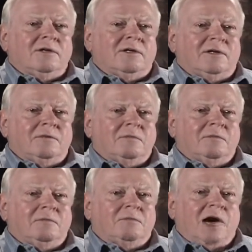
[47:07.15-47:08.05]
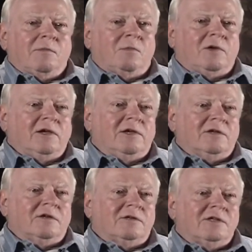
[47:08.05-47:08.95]
uh, probably
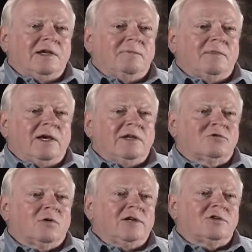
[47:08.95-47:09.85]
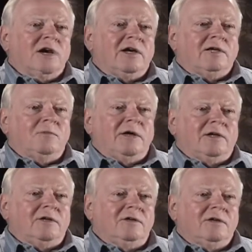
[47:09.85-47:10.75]
in the same age range I had
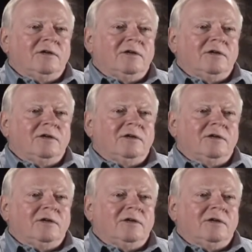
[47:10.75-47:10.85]
been,